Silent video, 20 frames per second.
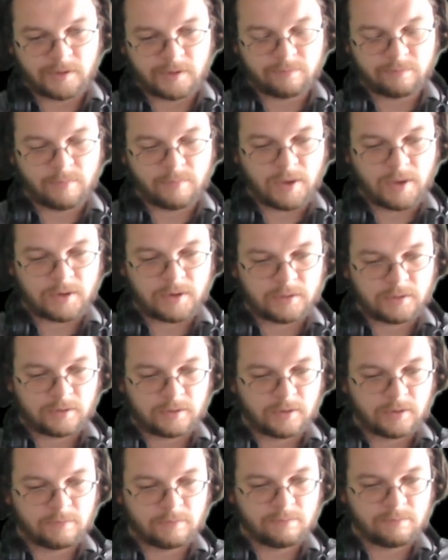it
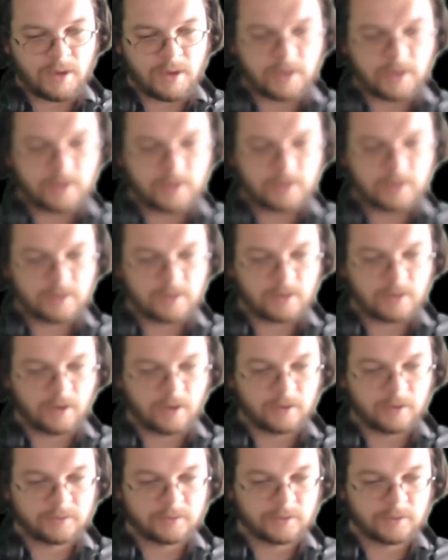may
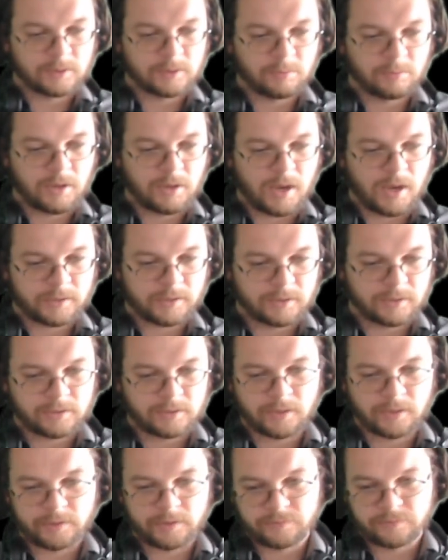cause this block to
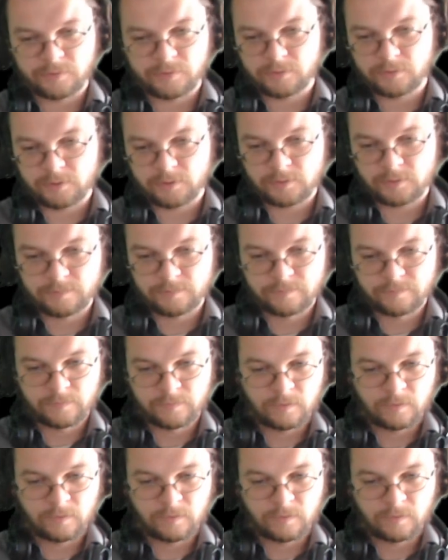slide further.